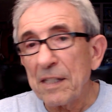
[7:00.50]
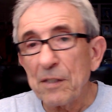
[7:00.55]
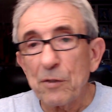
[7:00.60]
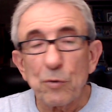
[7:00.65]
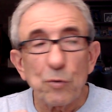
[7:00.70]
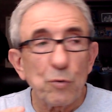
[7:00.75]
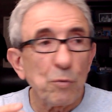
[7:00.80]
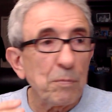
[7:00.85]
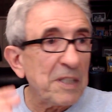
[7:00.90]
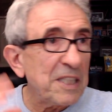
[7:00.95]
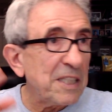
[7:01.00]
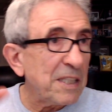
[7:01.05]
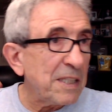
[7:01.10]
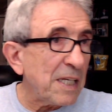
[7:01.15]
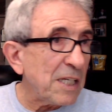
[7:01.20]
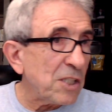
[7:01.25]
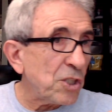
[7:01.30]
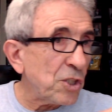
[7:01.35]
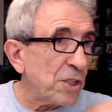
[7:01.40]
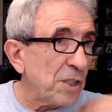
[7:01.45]
you do
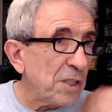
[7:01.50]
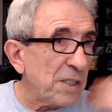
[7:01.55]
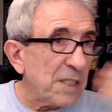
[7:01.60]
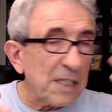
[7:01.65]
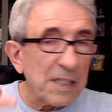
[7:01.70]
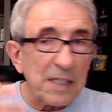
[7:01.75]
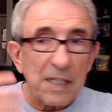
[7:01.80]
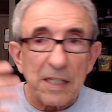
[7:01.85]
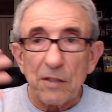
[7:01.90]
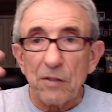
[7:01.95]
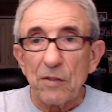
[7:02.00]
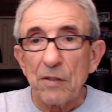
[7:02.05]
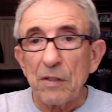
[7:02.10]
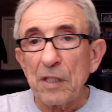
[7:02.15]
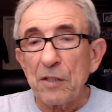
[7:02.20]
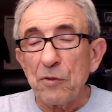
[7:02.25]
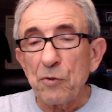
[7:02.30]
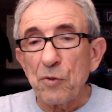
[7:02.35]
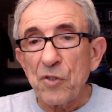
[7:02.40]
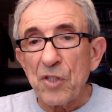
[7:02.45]
meditation
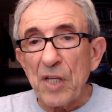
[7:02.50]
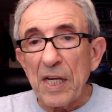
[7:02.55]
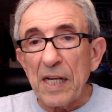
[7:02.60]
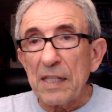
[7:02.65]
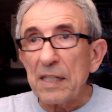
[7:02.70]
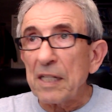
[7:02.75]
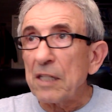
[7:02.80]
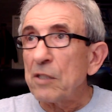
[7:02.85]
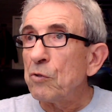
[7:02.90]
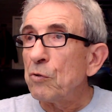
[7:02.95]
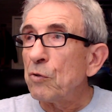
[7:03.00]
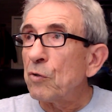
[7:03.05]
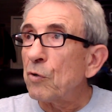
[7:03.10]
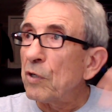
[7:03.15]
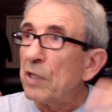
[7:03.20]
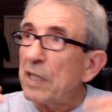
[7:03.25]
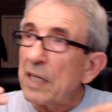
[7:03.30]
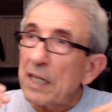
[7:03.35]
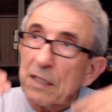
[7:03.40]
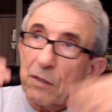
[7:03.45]
and you think that you
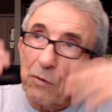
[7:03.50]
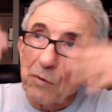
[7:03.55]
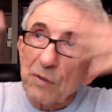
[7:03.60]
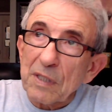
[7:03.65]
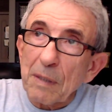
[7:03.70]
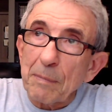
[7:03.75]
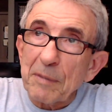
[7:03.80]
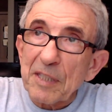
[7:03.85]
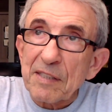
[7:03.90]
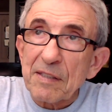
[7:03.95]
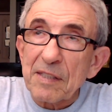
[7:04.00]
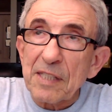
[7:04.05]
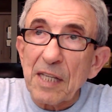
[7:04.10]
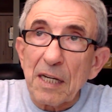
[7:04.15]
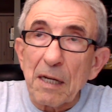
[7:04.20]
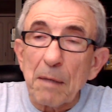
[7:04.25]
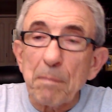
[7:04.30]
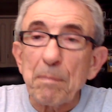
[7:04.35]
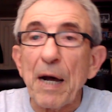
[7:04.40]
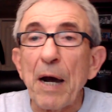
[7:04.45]
connect to some
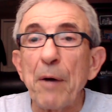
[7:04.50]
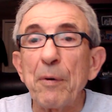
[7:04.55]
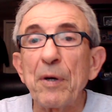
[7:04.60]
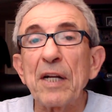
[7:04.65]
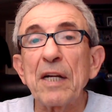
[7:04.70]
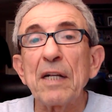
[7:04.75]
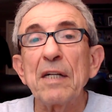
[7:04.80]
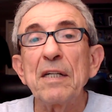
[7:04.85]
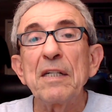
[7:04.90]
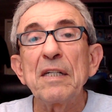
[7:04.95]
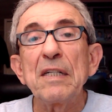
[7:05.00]
external power